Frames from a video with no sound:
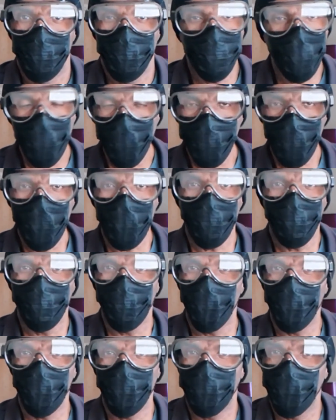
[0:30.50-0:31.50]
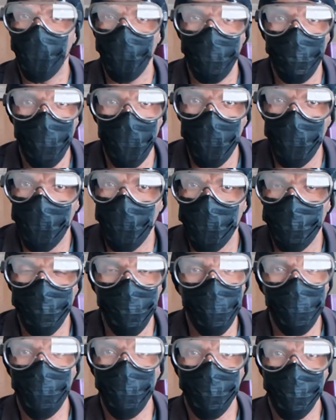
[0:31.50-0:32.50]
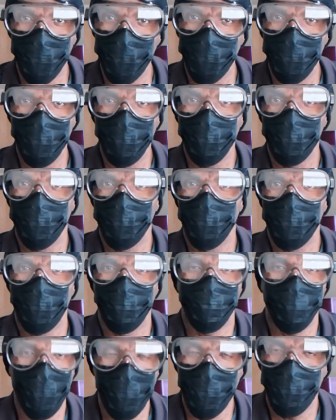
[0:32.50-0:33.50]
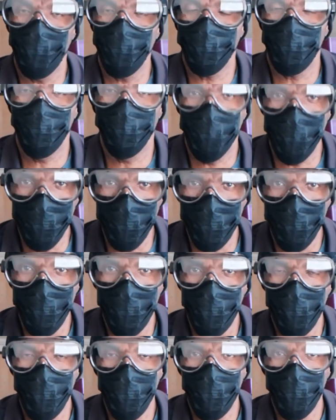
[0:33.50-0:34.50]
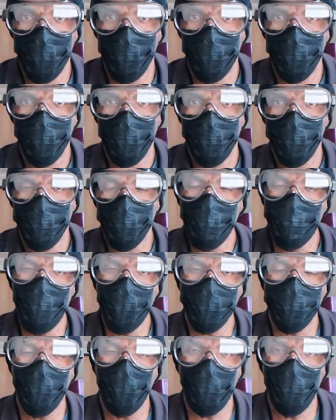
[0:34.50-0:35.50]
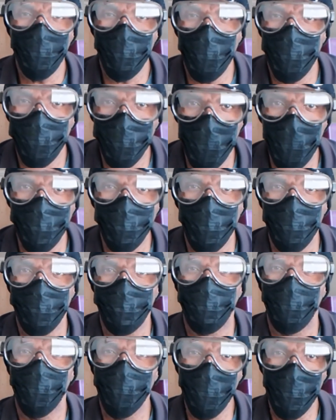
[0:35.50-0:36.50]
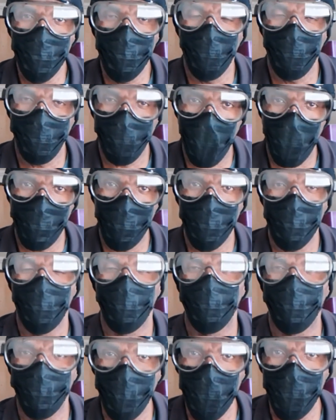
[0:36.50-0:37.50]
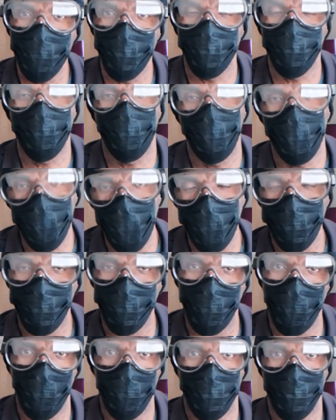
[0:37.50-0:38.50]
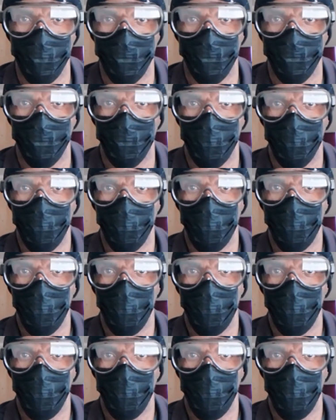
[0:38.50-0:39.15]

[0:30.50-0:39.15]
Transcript: Don't wait for the government or CDC to tell you what to do. You make your own decisions for you and your family, your friends, and your loved ones.